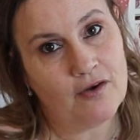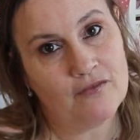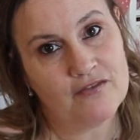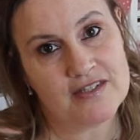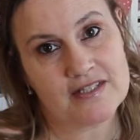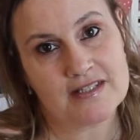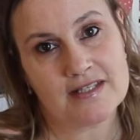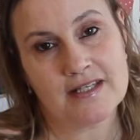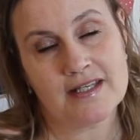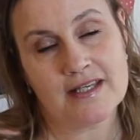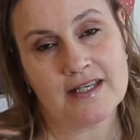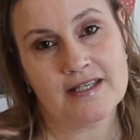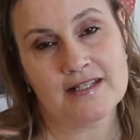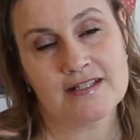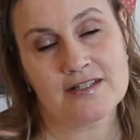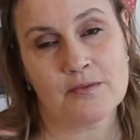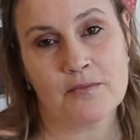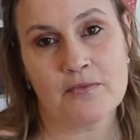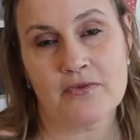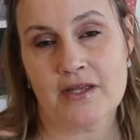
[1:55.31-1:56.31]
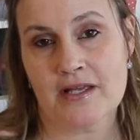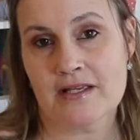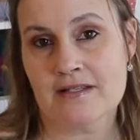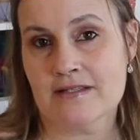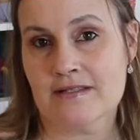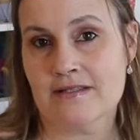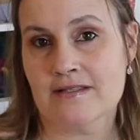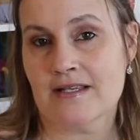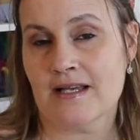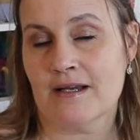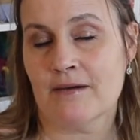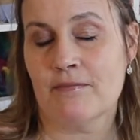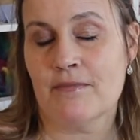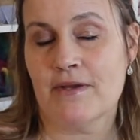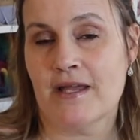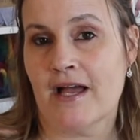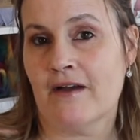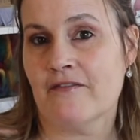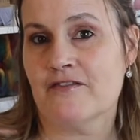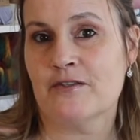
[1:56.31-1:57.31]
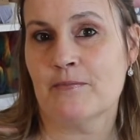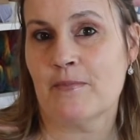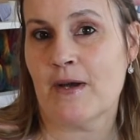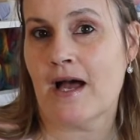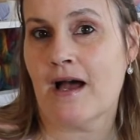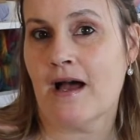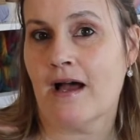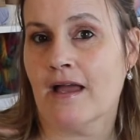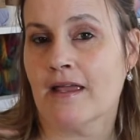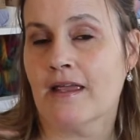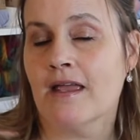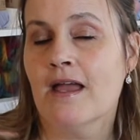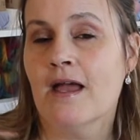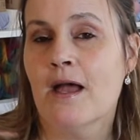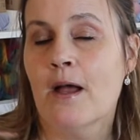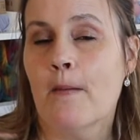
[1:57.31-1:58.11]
Obviously some things I may have to buy,